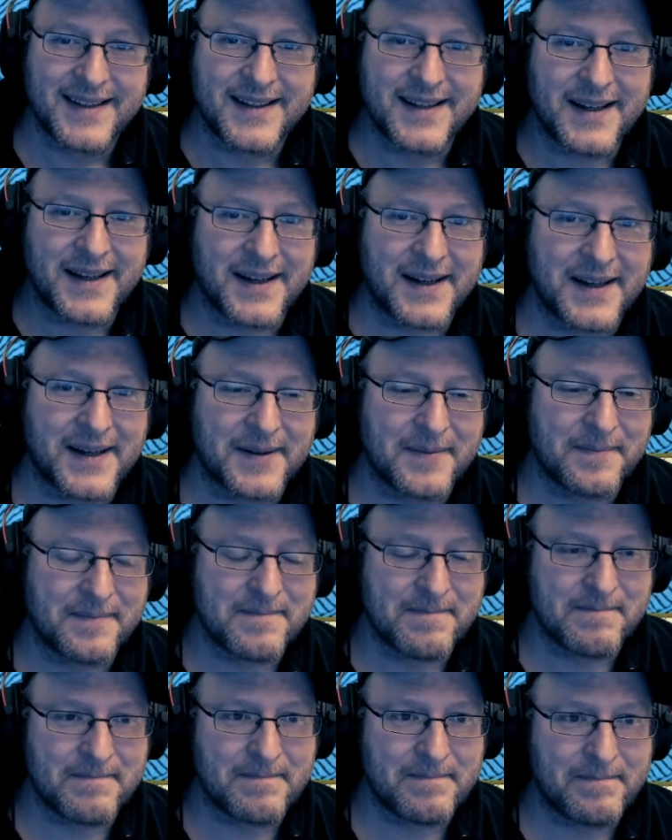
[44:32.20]

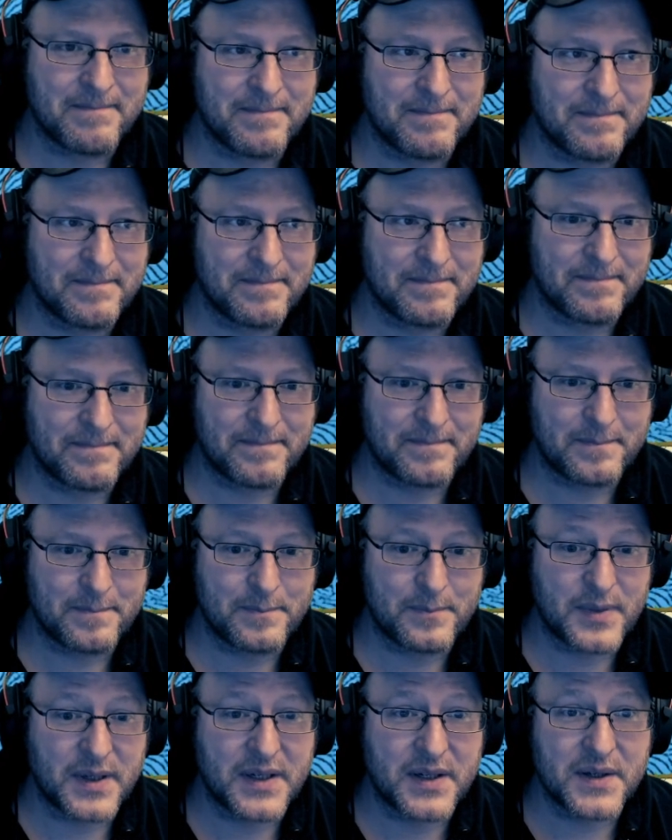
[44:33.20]
um...
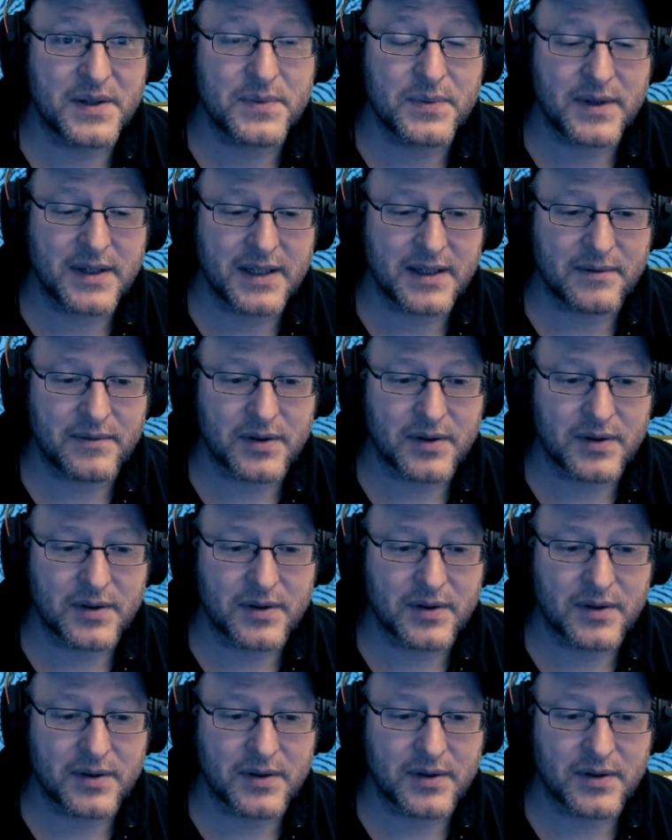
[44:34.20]
Because we,